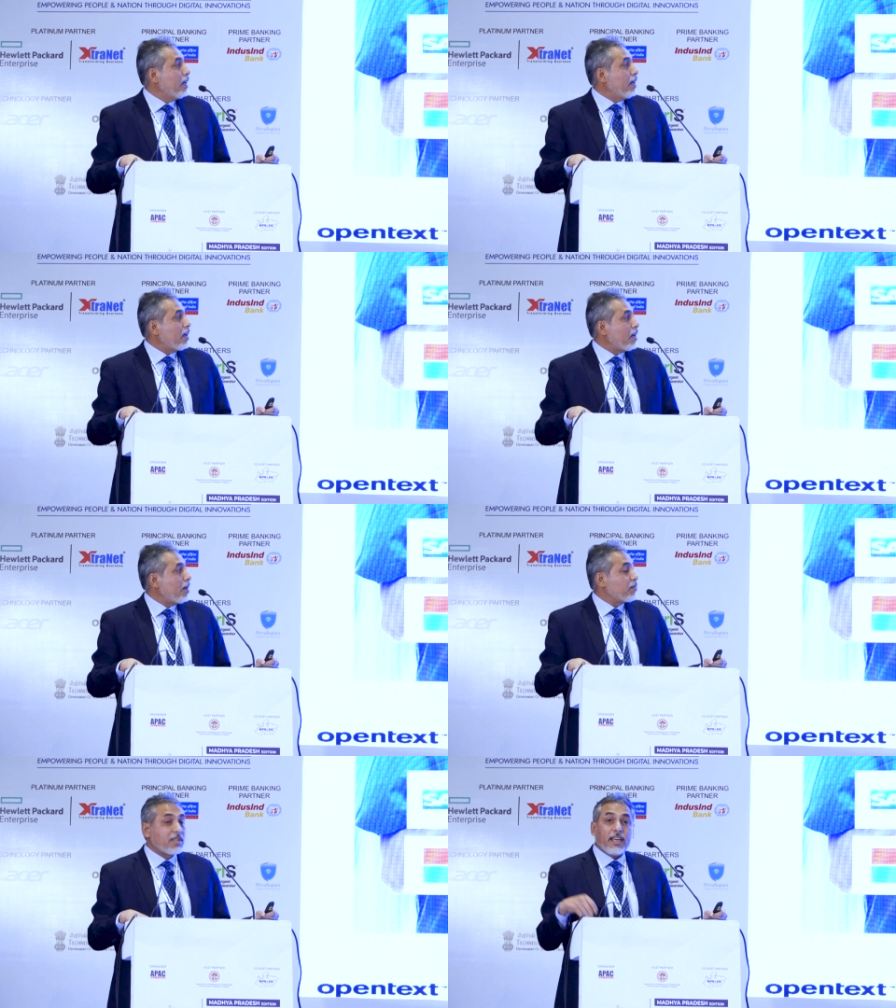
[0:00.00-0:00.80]
Uh,
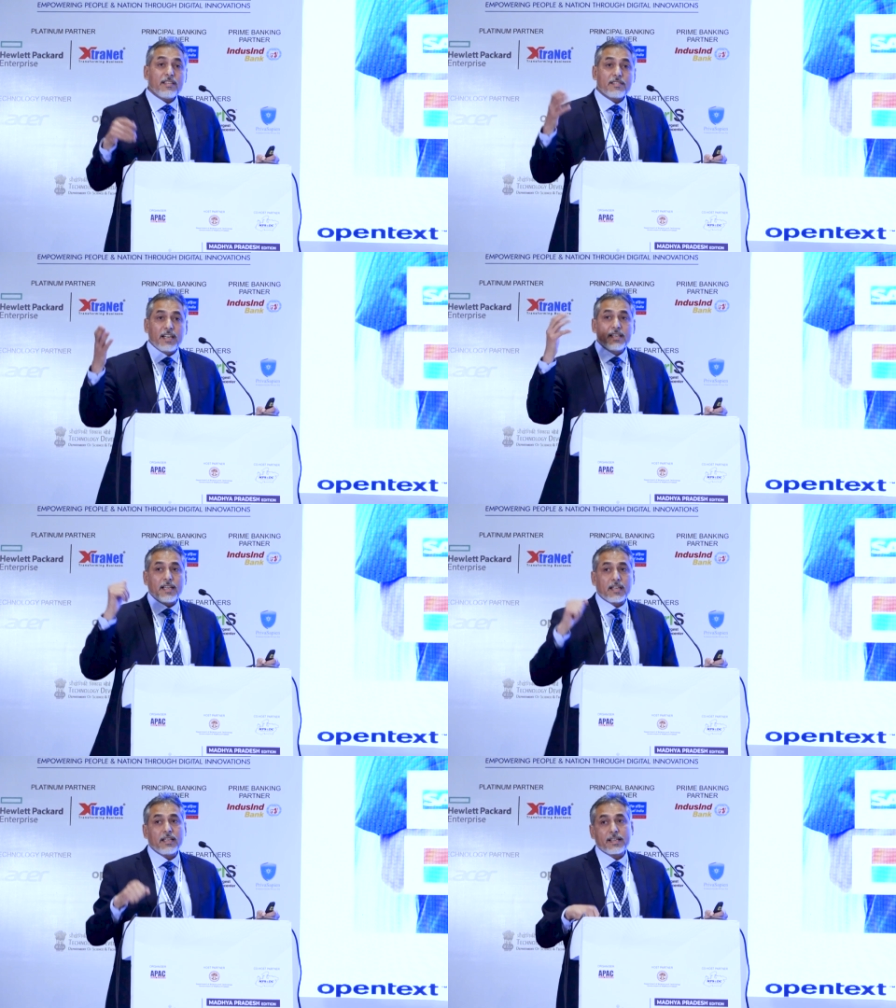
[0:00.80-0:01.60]
GSTN is
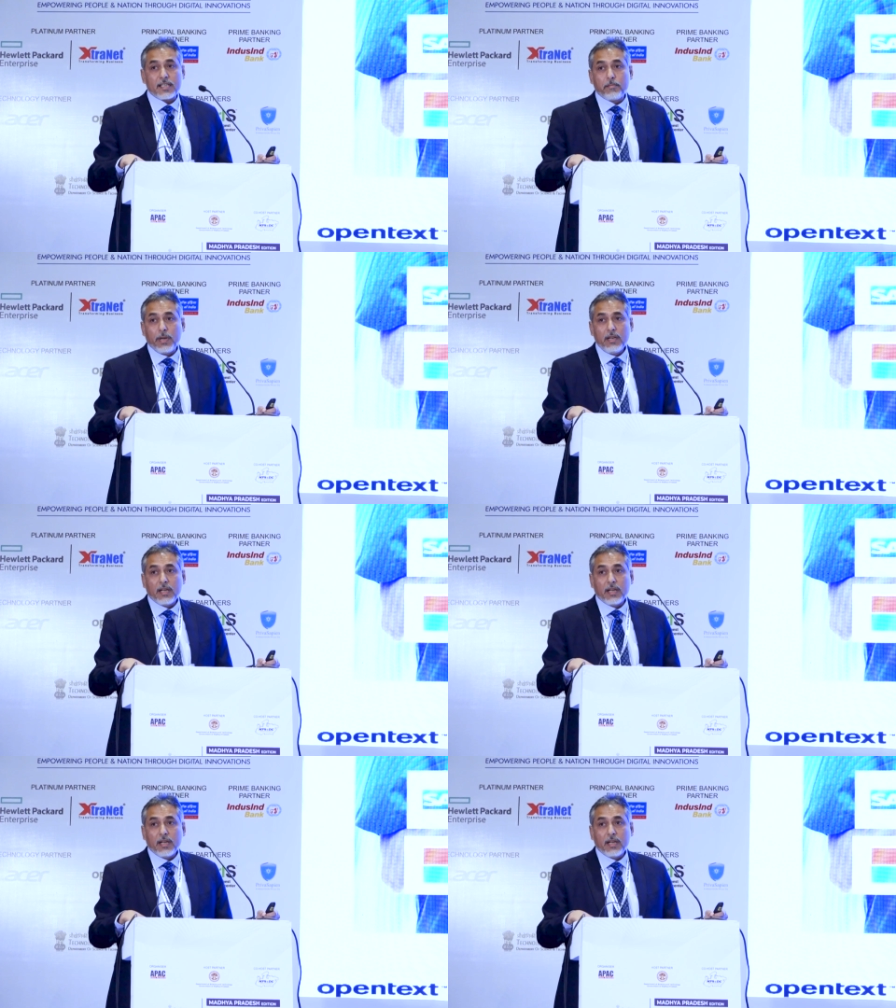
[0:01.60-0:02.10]
another example.